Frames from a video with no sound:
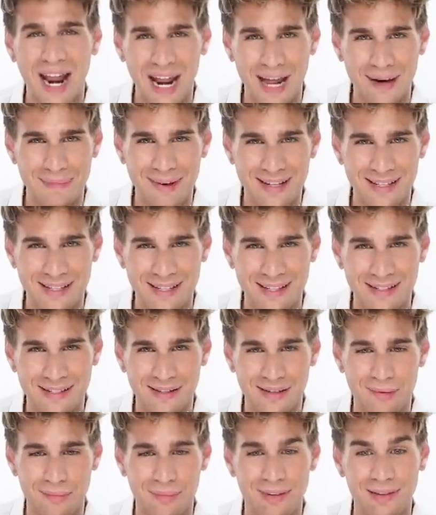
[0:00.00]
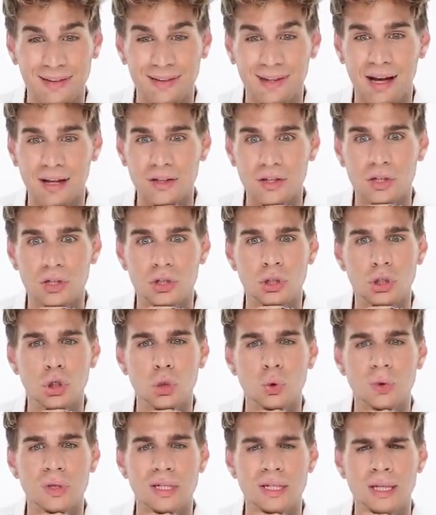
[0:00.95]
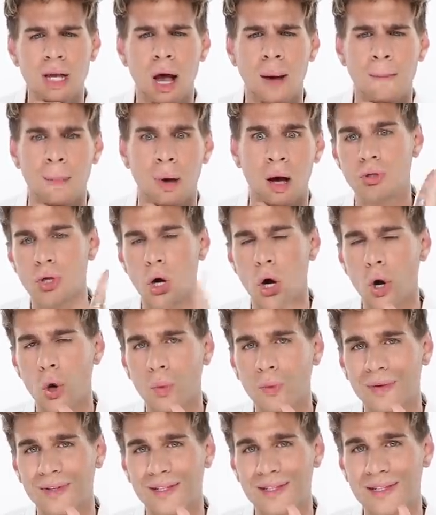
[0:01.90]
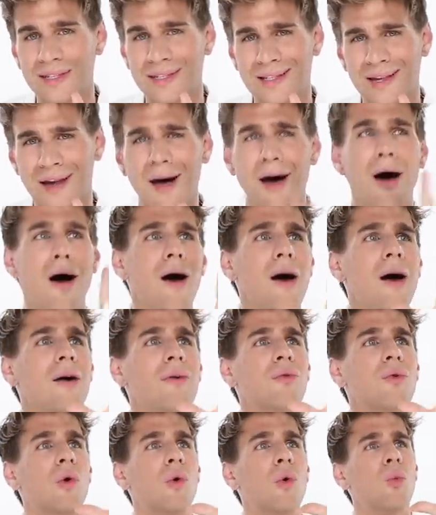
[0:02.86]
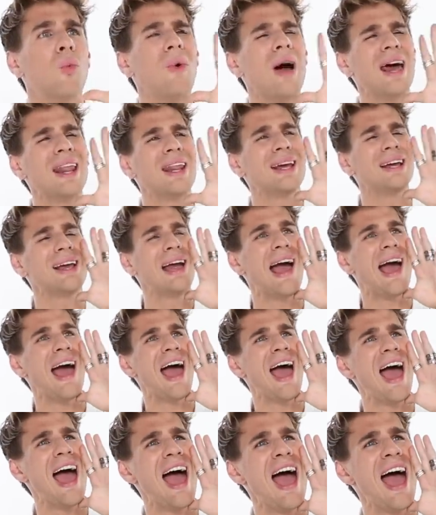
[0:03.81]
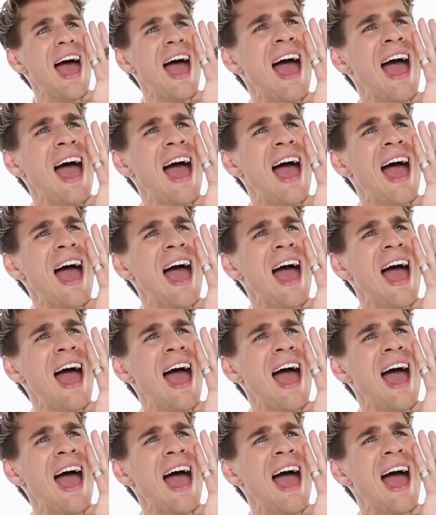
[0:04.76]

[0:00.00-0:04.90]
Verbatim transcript: out of my system, let's do some don'ts of wedding hair.